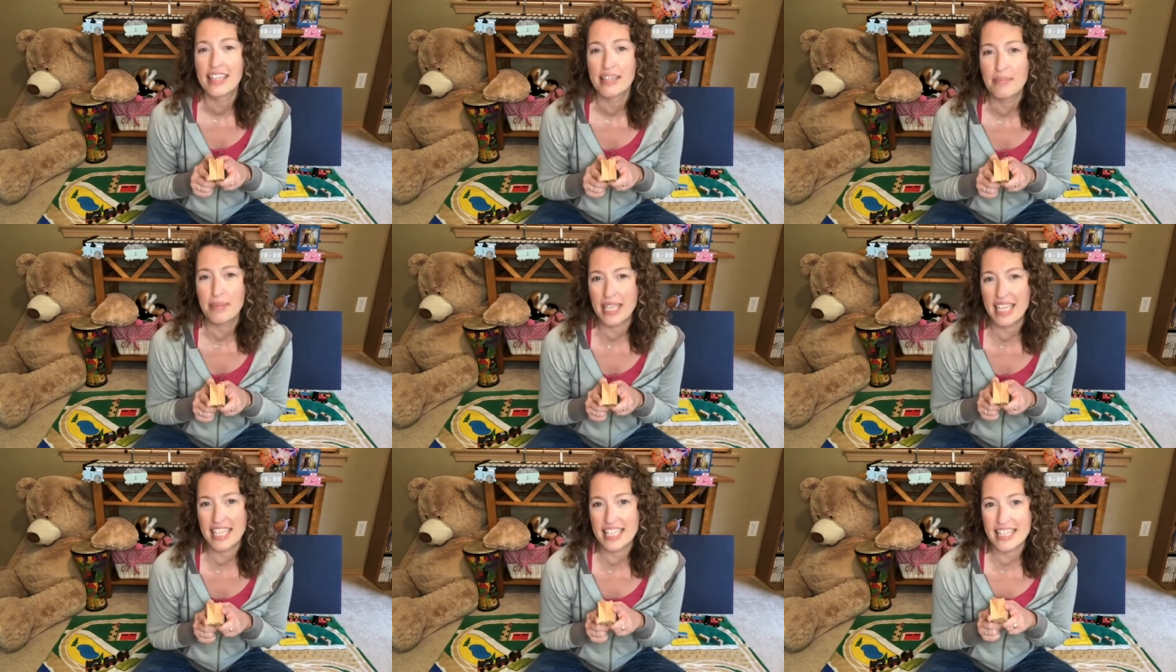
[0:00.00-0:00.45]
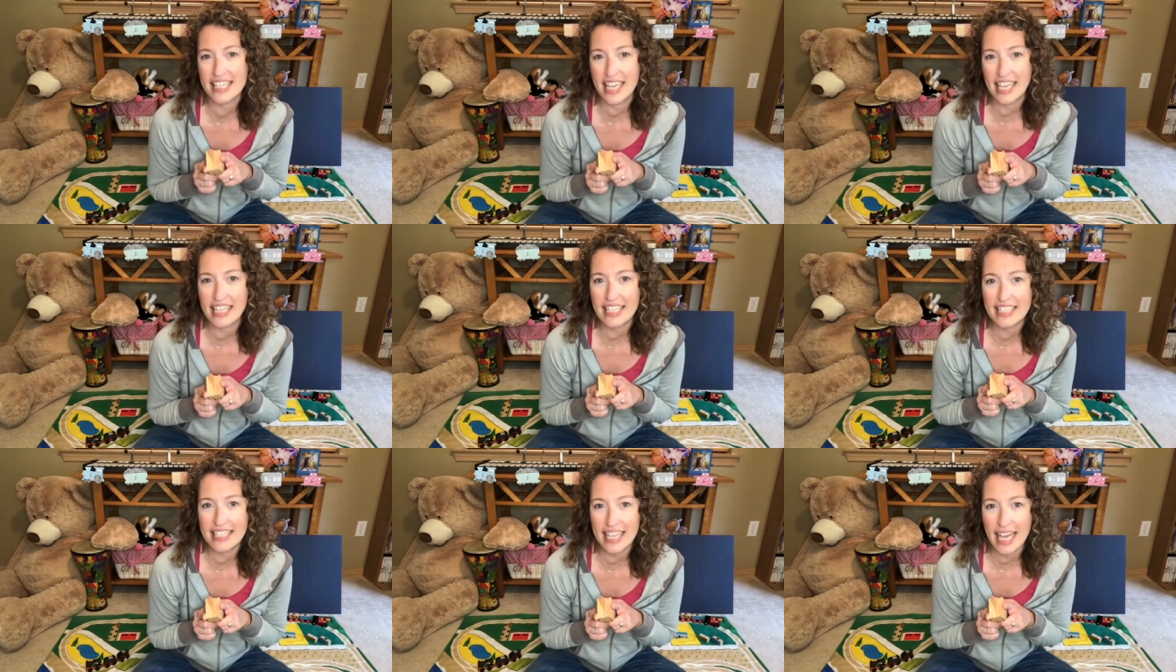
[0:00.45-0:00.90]
because they
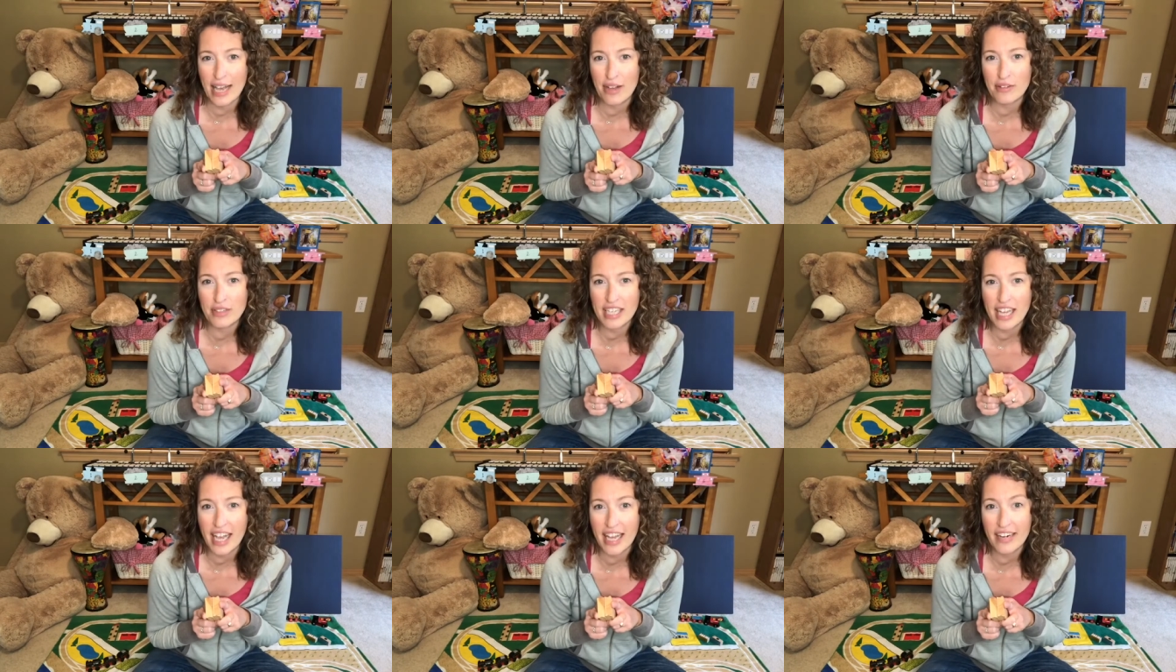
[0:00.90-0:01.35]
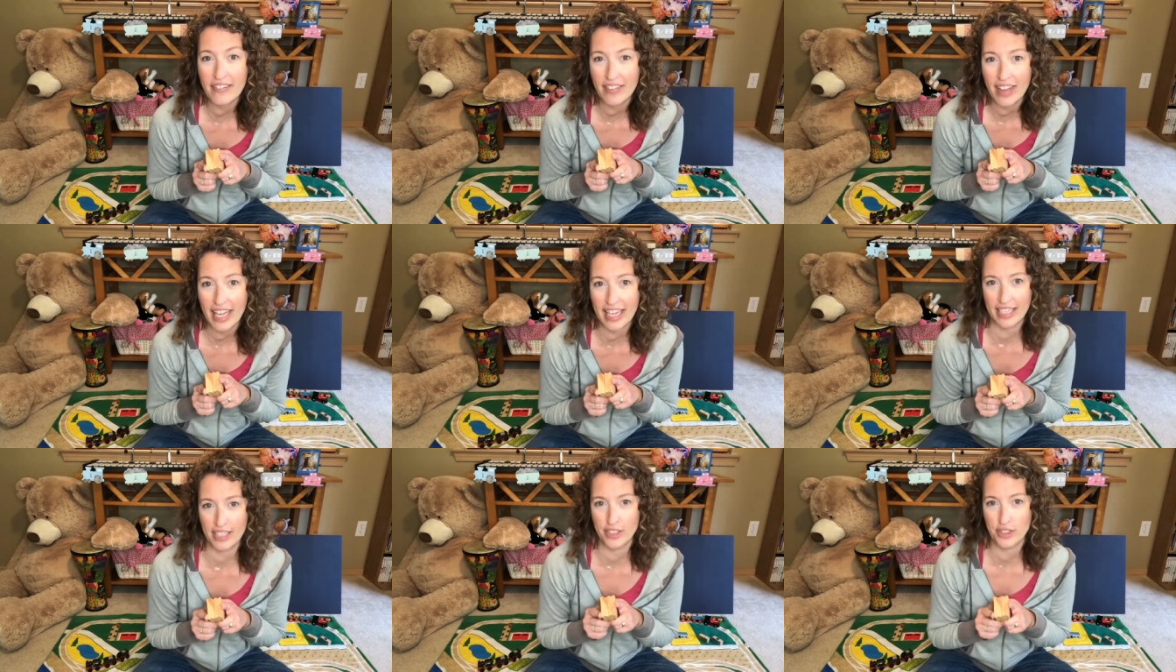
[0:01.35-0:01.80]
sound kind of
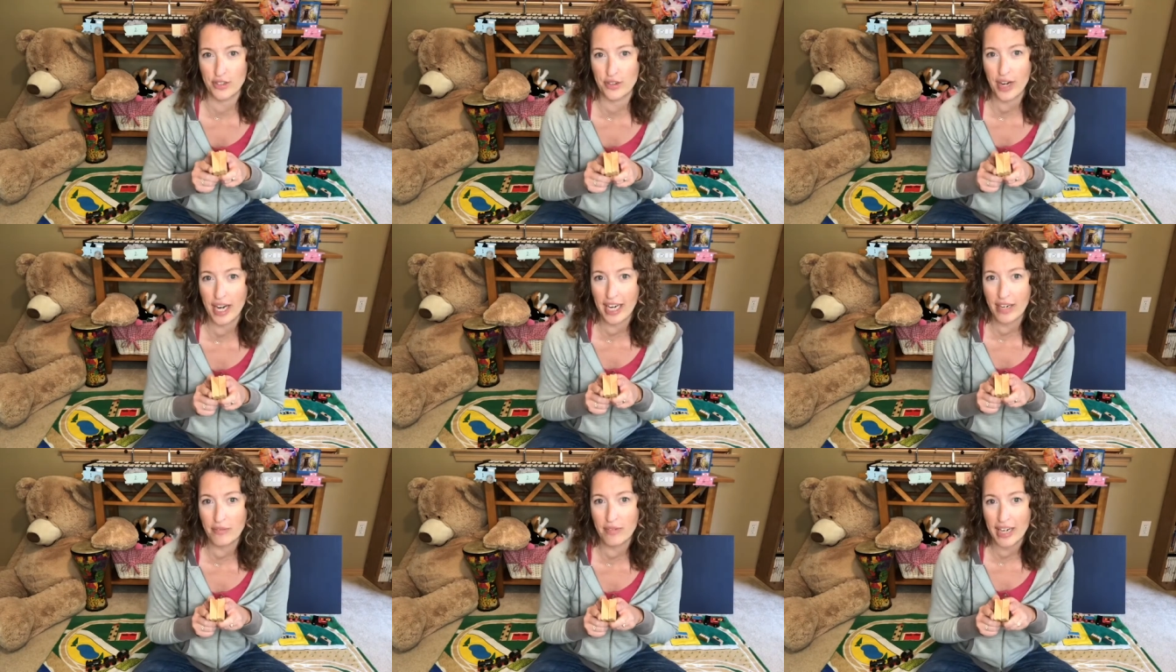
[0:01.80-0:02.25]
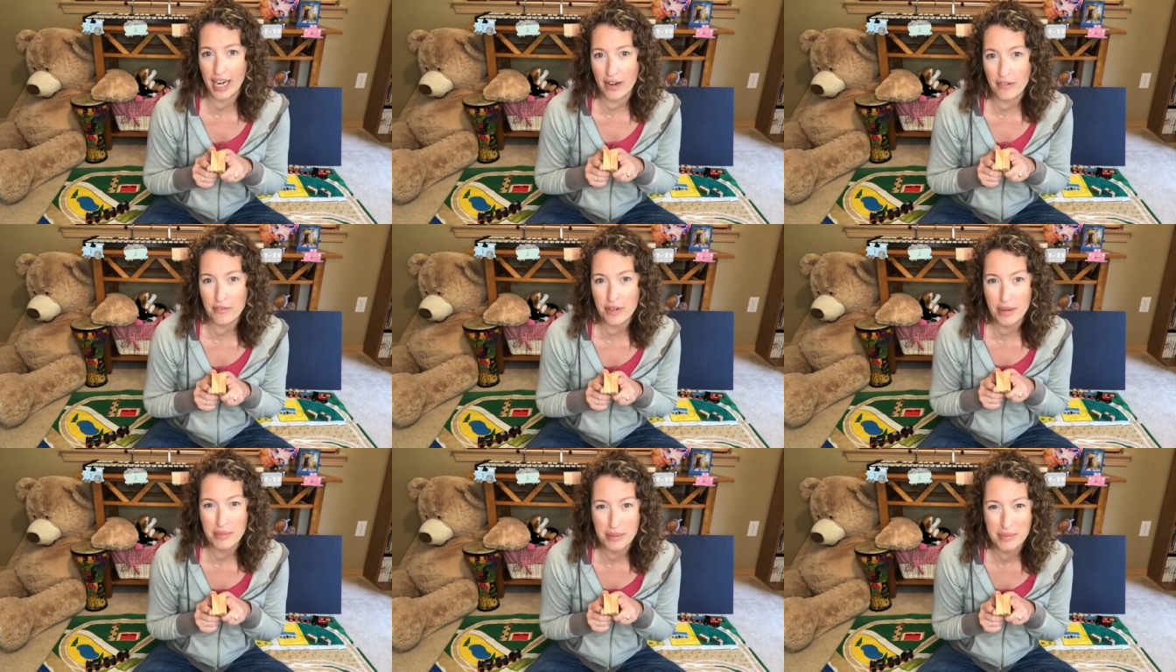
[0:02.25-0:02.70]
like a train when I
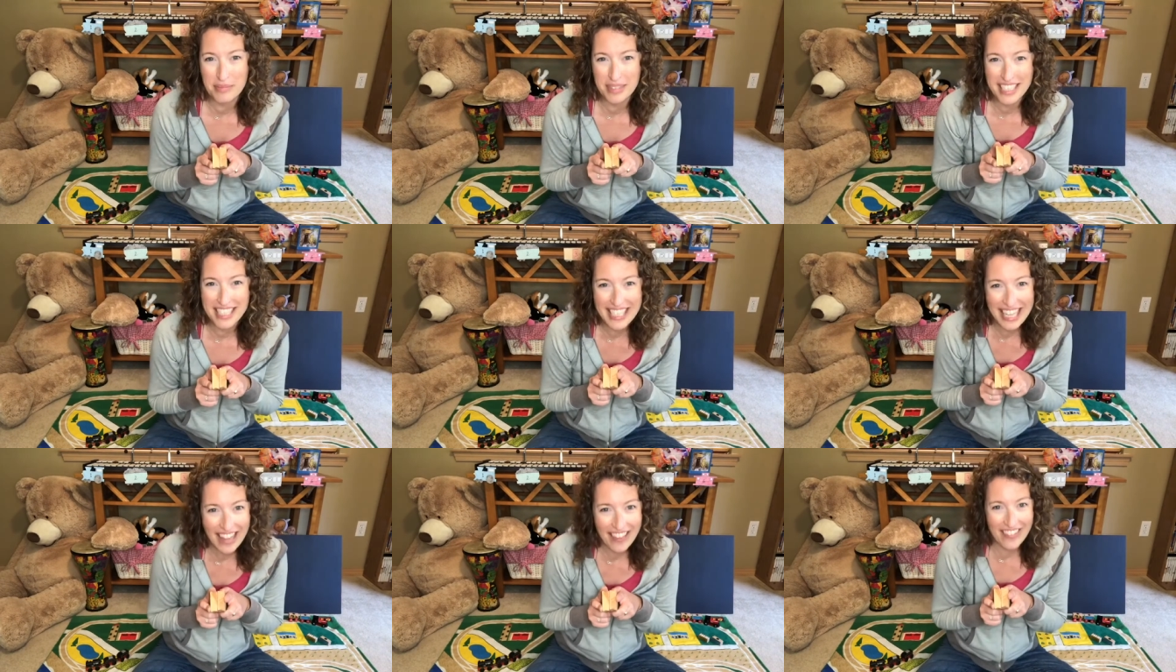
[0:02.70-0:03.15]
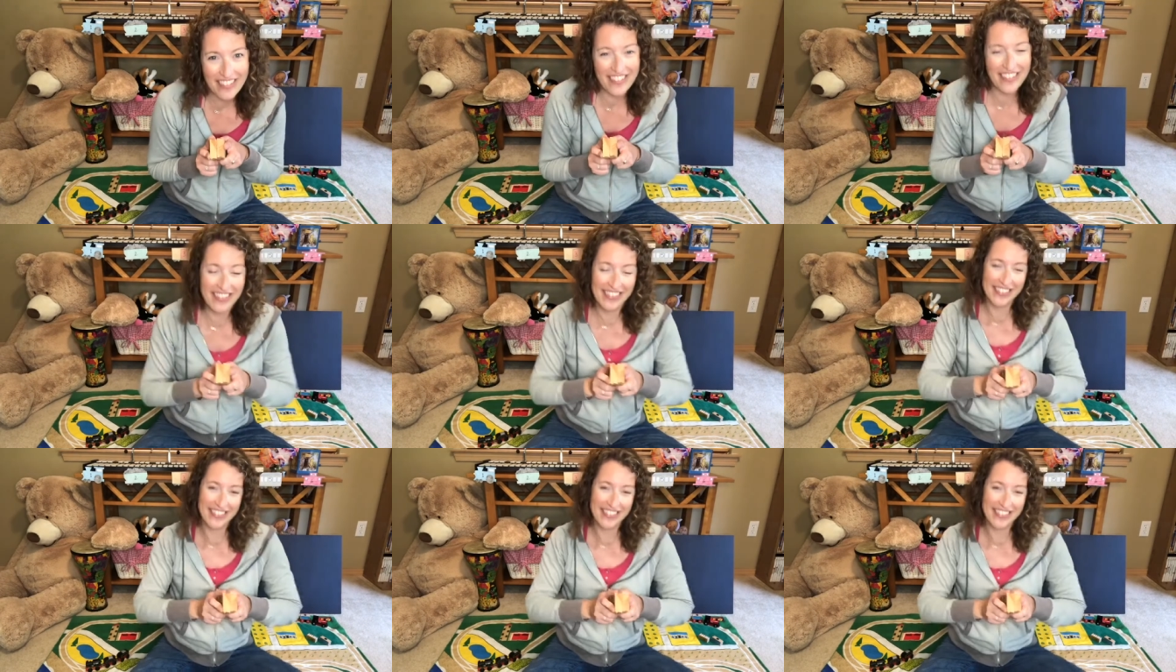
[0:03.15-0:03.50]
rub them together.